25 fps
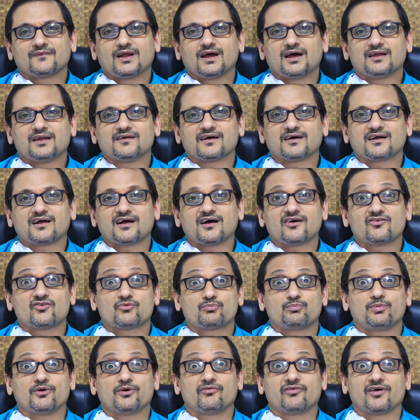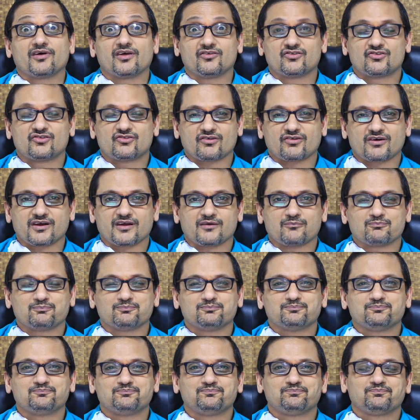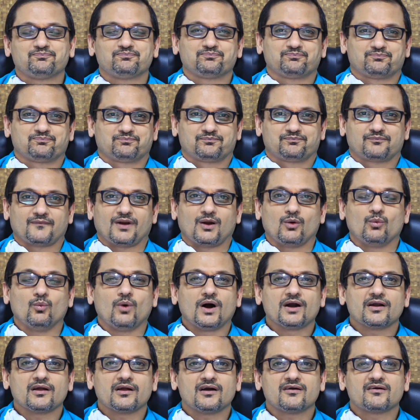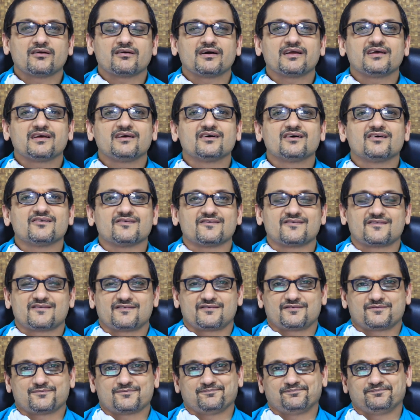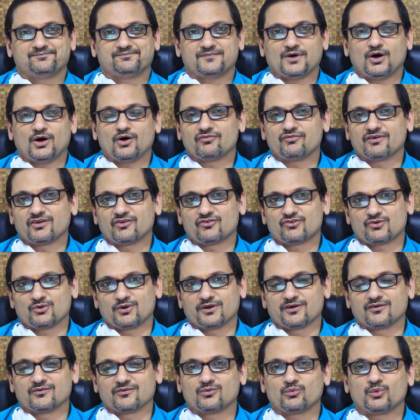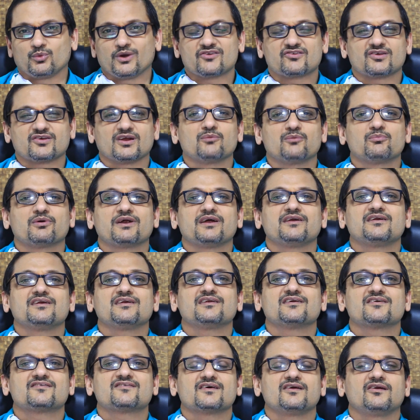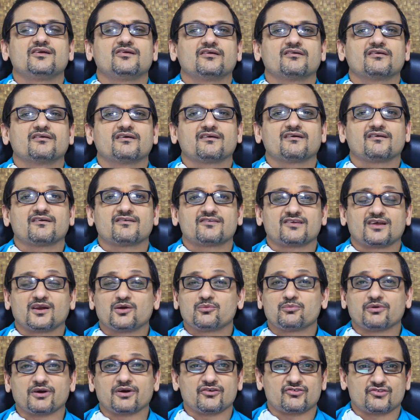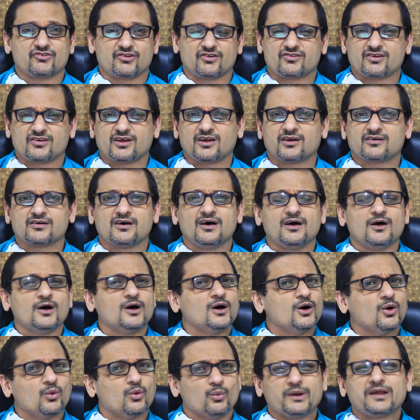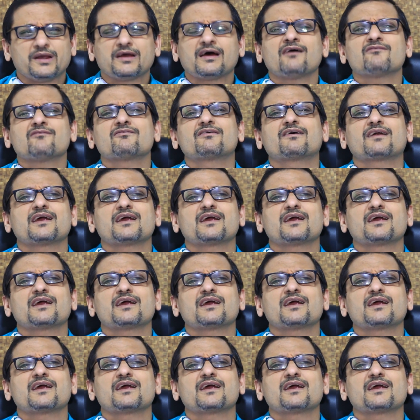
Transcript: at the cusp of history. 100 years of insulin. We are celebrating the centenary celebrations, and we have